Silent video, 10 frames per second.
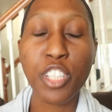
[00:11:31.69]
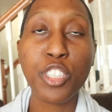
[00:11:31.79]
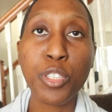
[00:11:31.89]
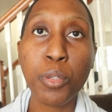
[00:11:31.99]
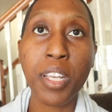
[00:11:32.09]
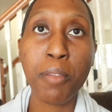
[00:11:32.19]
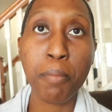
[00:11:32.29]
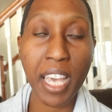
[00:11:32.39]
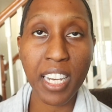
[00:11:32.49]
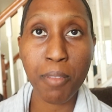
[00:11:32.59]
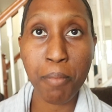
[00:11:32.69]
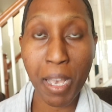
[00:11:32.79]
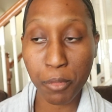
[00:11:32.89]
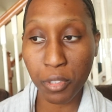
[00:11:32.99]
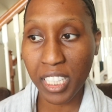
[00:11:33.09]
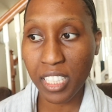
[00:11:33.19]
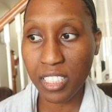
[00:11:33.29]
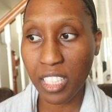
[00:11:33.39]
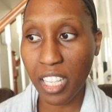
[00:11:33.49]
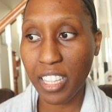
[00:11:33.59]
to embedded
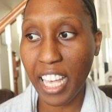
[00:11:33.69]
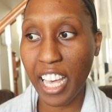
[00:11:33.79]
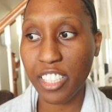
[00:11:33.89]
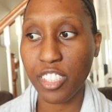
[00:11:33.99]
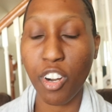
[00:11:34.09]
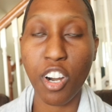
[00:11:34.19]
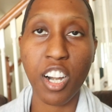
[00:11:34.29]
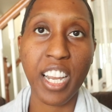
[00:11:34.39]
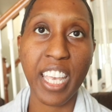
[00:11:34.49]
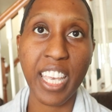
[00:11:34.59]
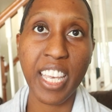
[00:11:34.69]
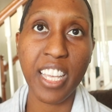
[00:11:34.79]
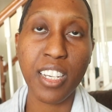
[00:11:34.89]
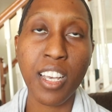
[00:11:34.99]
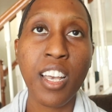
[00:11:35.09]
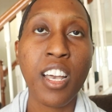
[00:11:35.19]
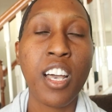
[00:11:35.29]
memories that are in